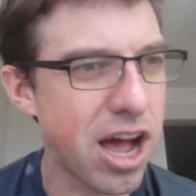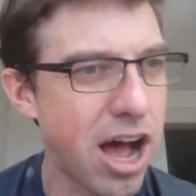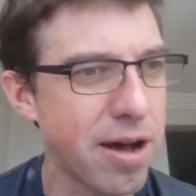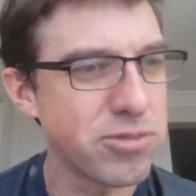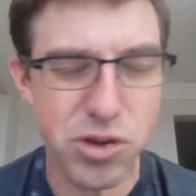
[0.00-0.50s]

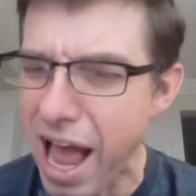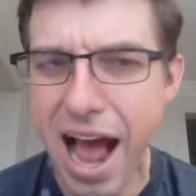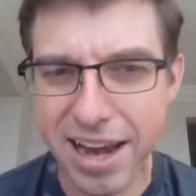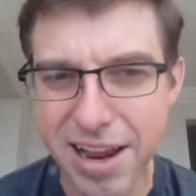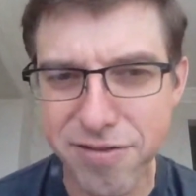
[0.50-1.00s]
So yeah,
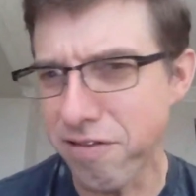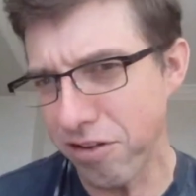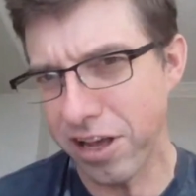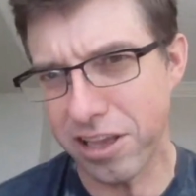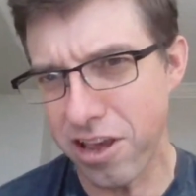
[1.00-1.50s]
I definitely feel
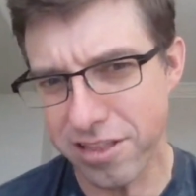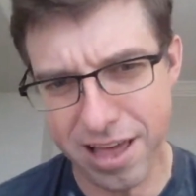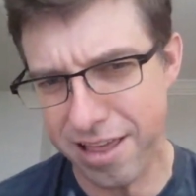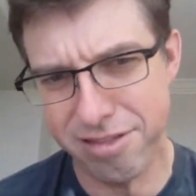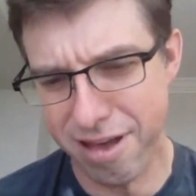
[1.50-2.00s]
like
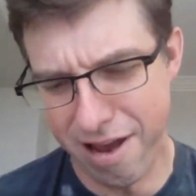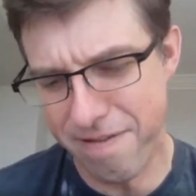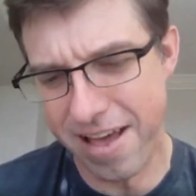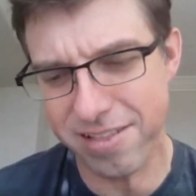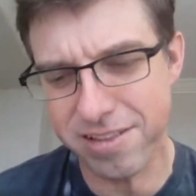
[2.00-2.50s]
that I've
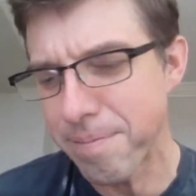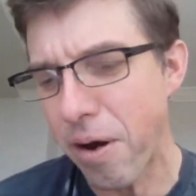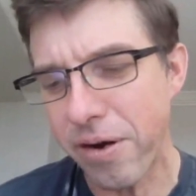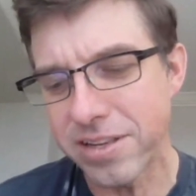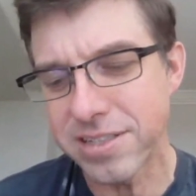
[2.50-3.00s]
had
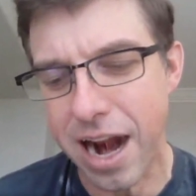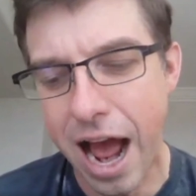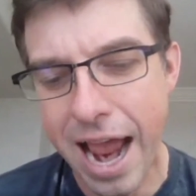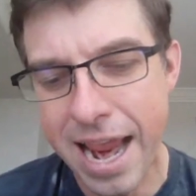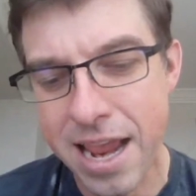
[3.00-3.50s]
components that
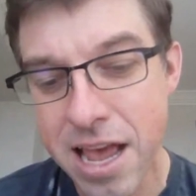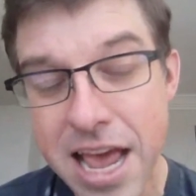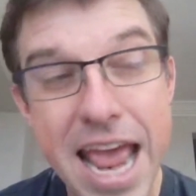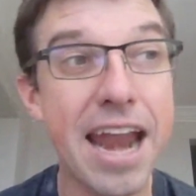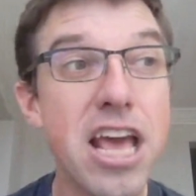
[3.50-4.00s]

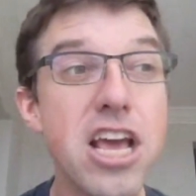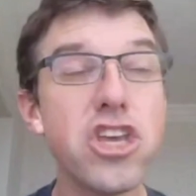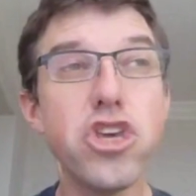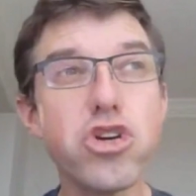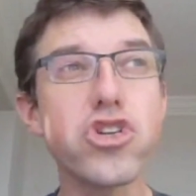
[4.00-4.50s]
and
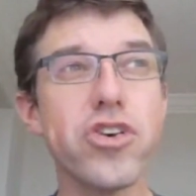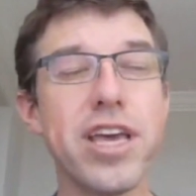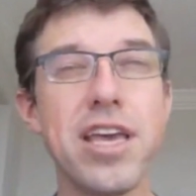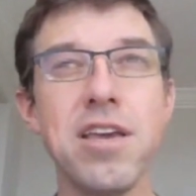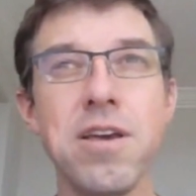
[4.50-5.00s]

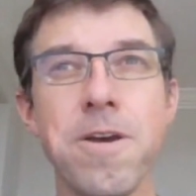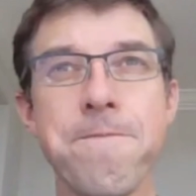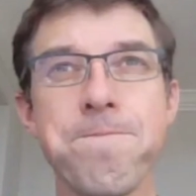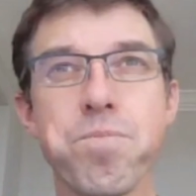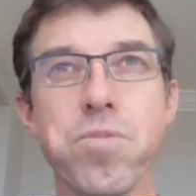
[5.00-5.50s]
usually
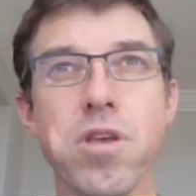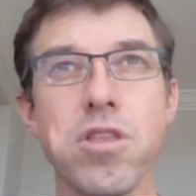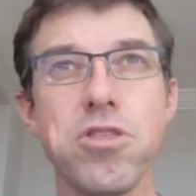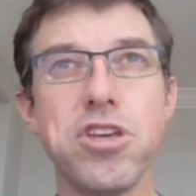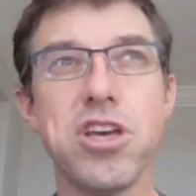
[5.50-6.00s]

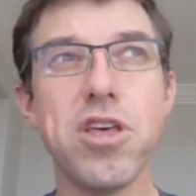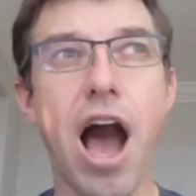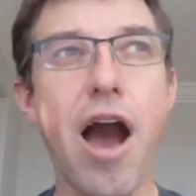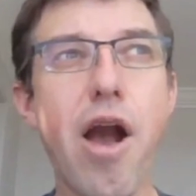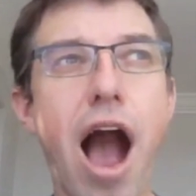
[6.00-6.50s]

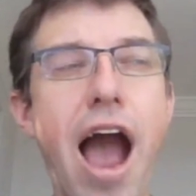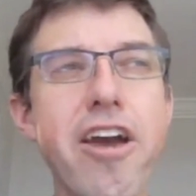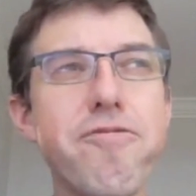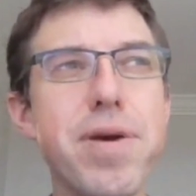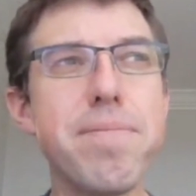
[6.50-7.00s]
I
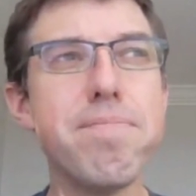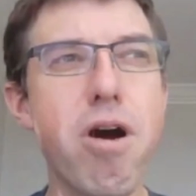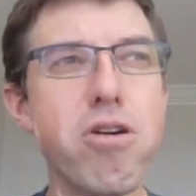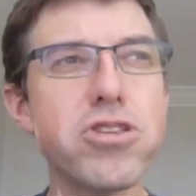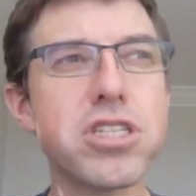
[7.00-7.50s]
have been
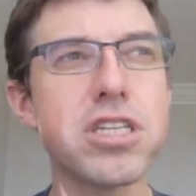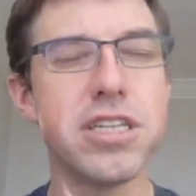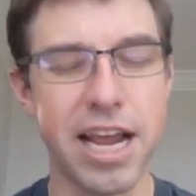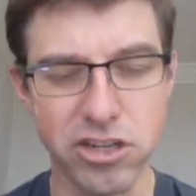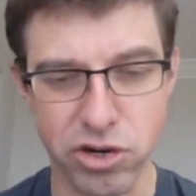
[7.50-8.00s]
most
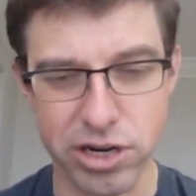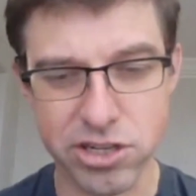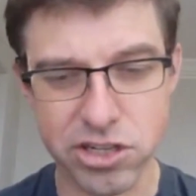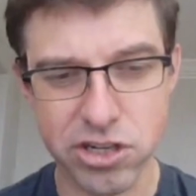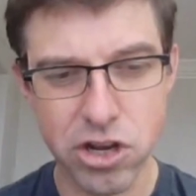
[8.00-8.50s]

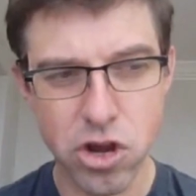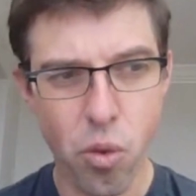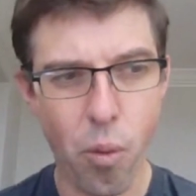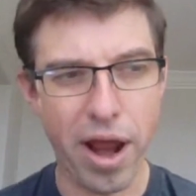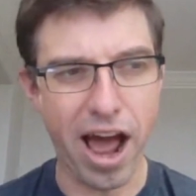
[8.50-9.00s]
dangerous
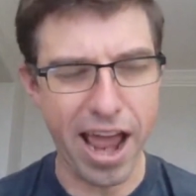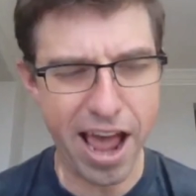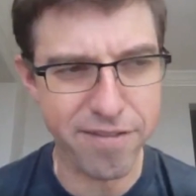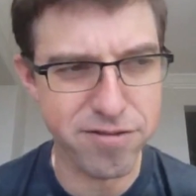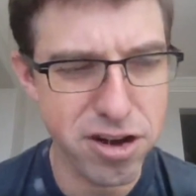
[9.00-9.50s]
when I
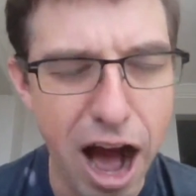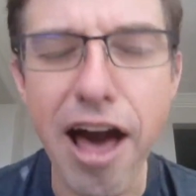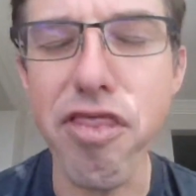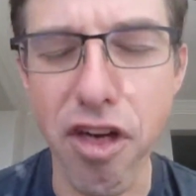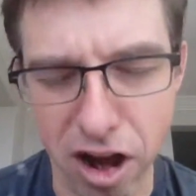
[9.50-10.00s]
have
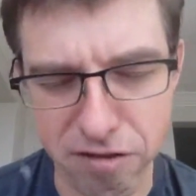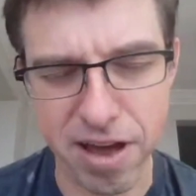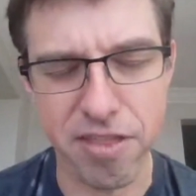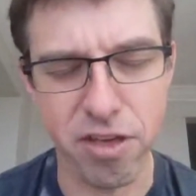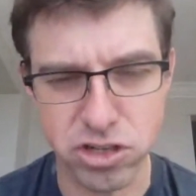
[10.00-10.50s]
not thought I've
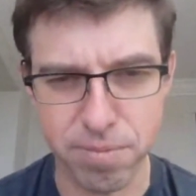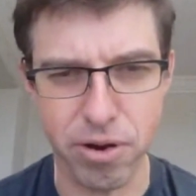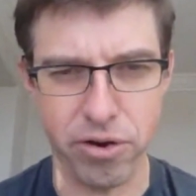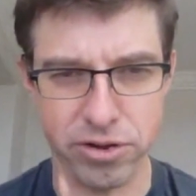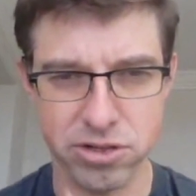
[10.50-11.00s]
had those
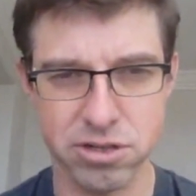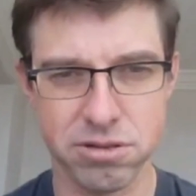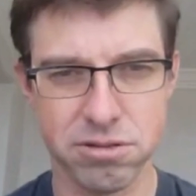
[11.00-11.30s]
components.